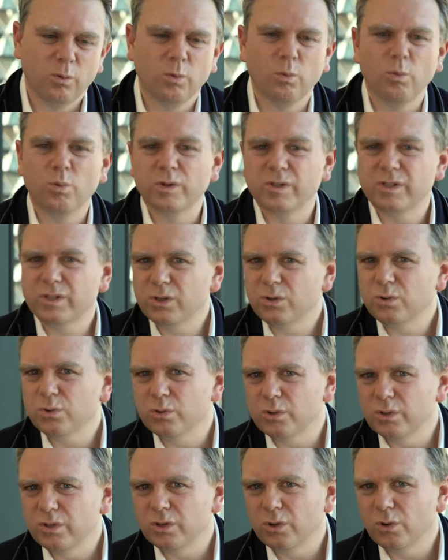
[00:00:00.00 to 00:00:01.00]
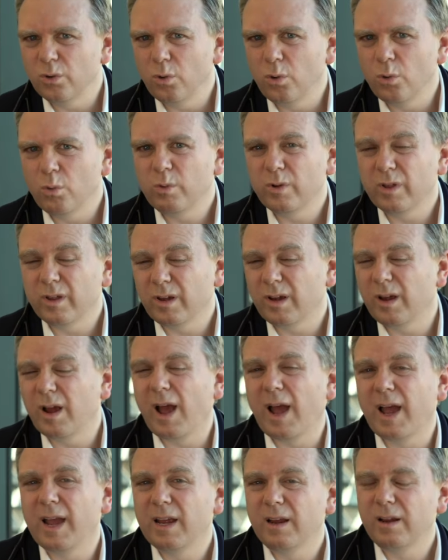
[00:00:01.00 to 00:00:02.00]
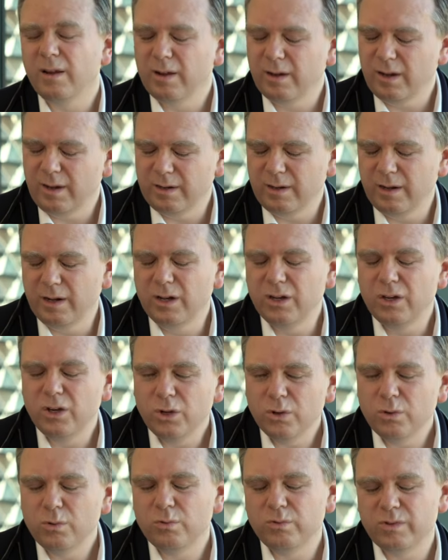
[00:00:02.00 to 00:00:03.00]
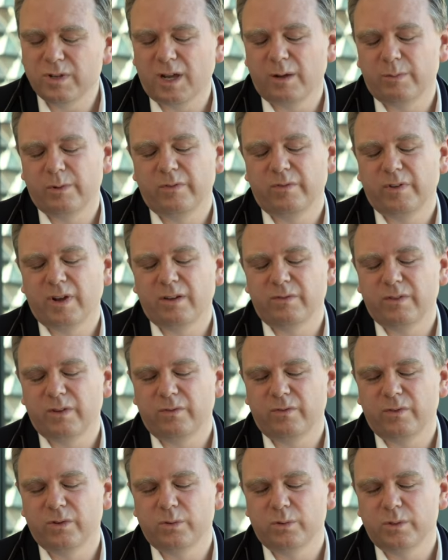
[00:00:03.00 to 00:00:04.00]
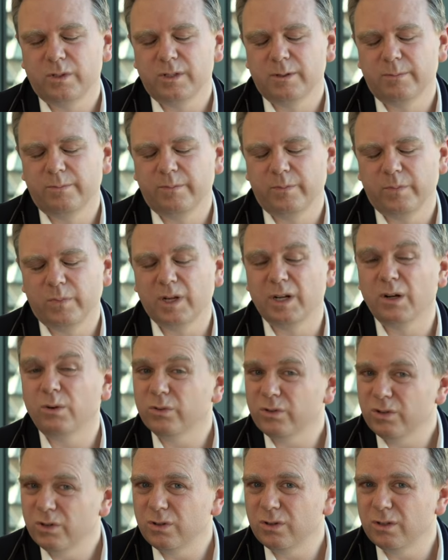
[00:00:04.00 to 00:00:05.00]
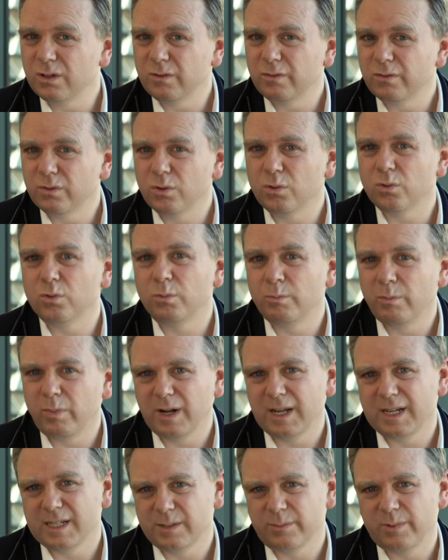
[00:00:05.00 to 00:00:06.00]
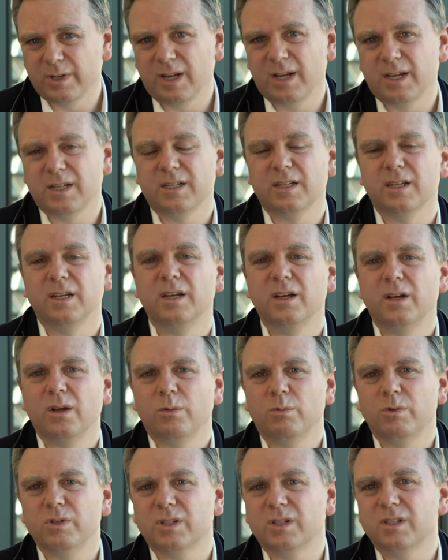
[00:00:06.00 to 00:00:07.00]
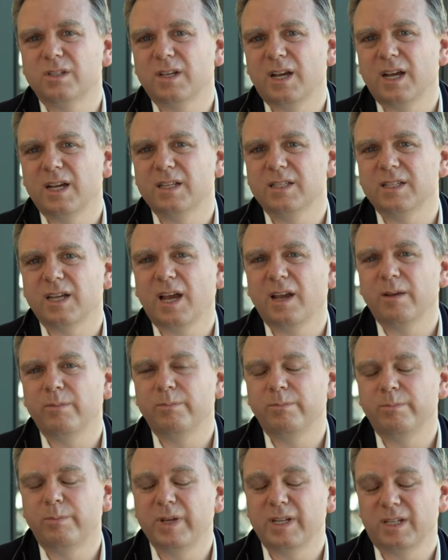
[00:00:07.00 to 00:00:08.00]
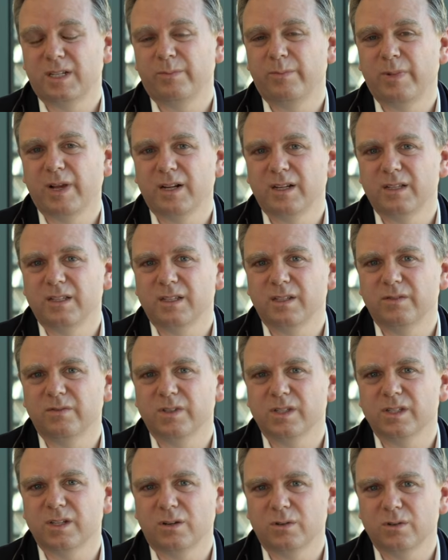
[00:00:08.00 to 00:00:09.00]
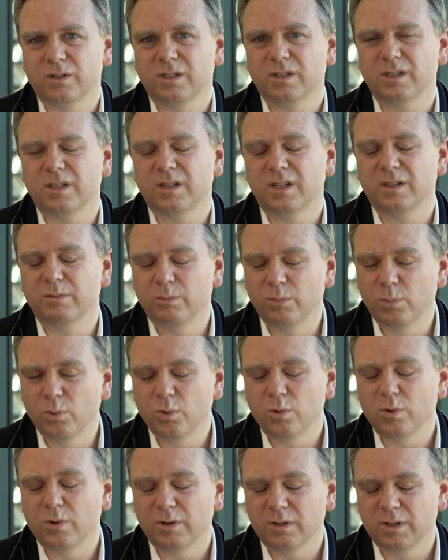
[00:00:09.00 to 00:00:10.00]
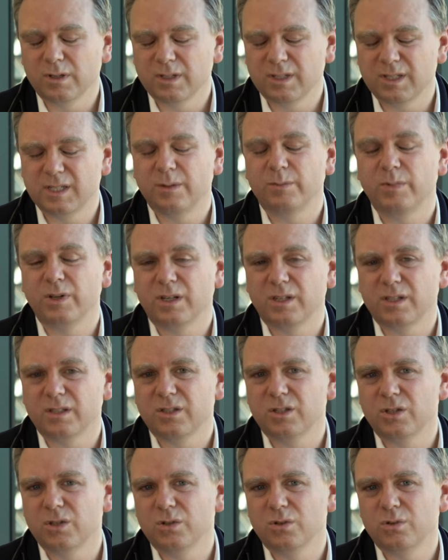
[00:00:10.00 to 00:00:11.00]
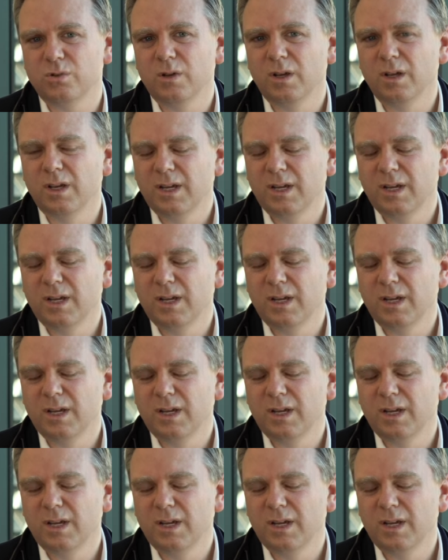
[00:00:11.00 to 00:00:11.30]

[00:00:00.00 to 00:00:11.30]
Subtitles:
was good, or whether a new type of IV fluid, an alternative called Plasma-Lyte, which contains a better balance of salts, more similar to